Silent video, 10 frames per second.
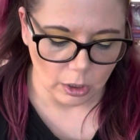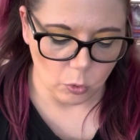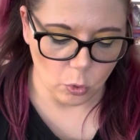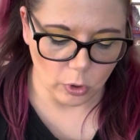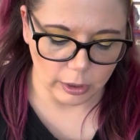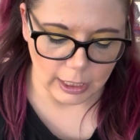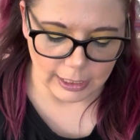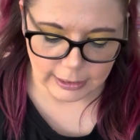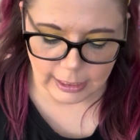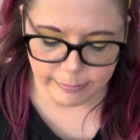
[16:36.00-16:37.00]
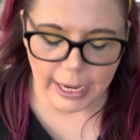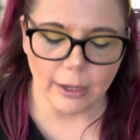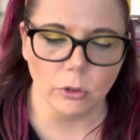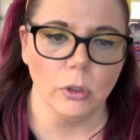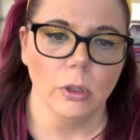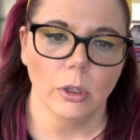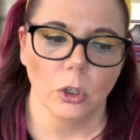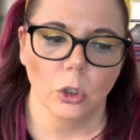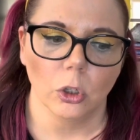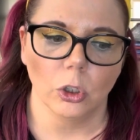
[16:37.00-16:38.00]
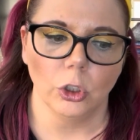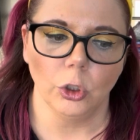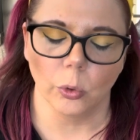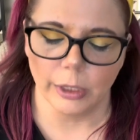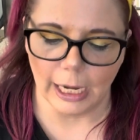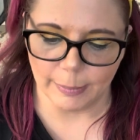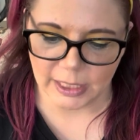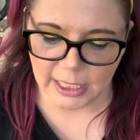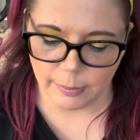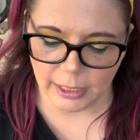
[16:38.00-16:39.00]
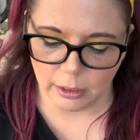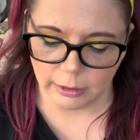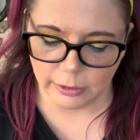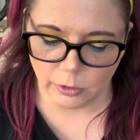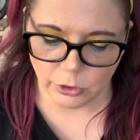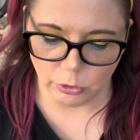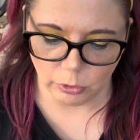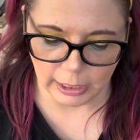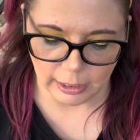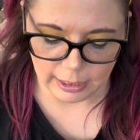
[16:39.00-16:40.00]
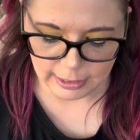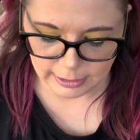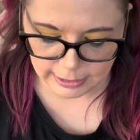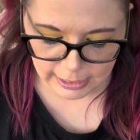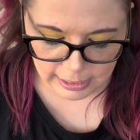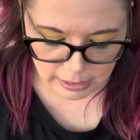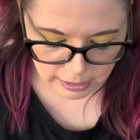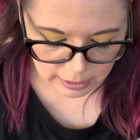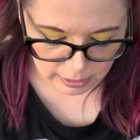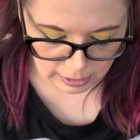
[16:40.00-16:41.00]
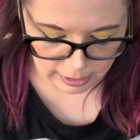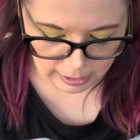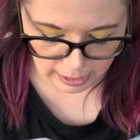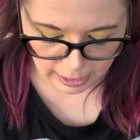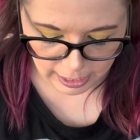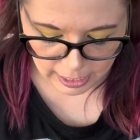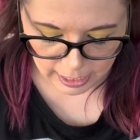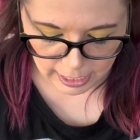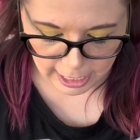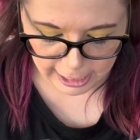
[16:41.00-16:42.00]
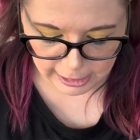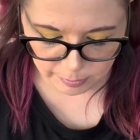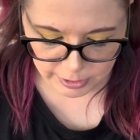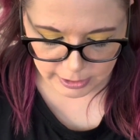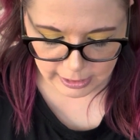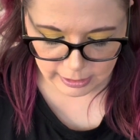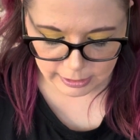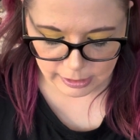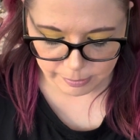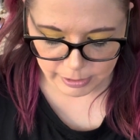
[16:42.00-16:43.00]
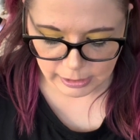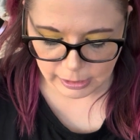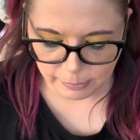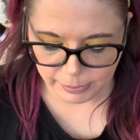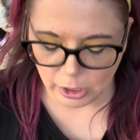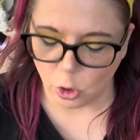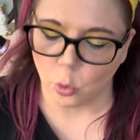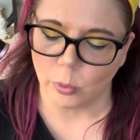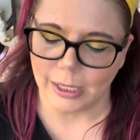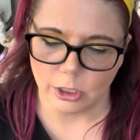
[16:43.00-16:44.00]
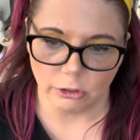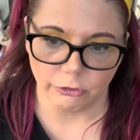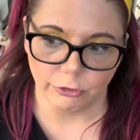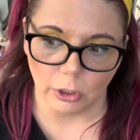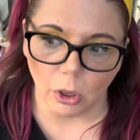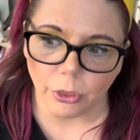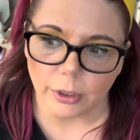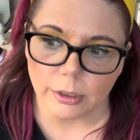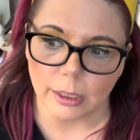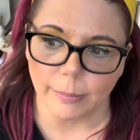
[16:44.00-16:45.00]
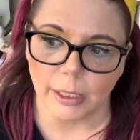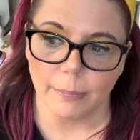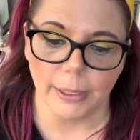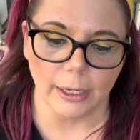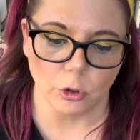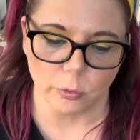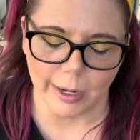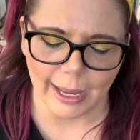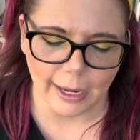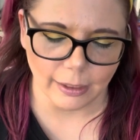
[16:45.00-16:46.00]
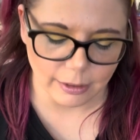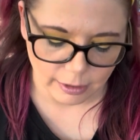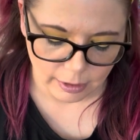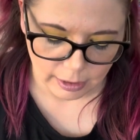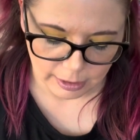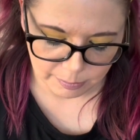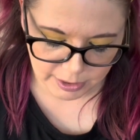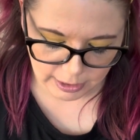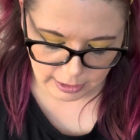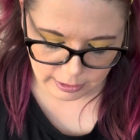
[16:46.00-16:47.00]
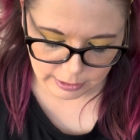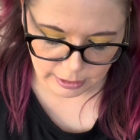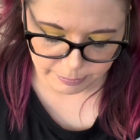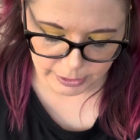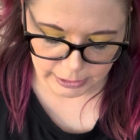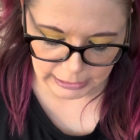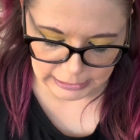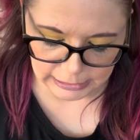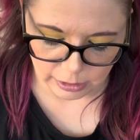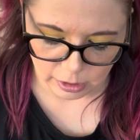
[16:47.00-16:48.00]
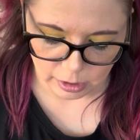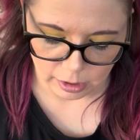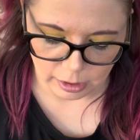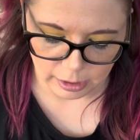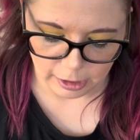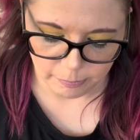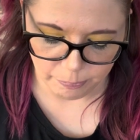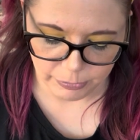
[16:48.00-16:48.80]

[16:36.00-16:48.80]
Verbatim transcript: or custody battle, your name is going to be cleared. You'll get custody. Uh, I am seeing somebody being read to filth, somebody being dragged. I'm seeing somebody uh,